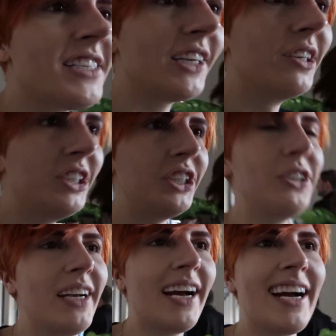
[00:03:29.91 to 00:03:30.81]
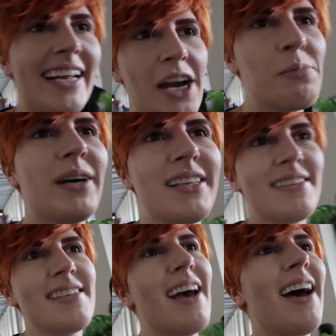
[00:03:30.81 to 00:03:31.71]
has to go shoot uh,
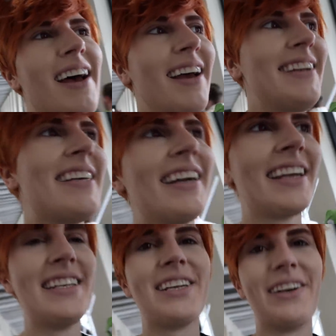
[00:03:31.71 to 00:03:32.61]
Cowbutt's uh, Dunkin'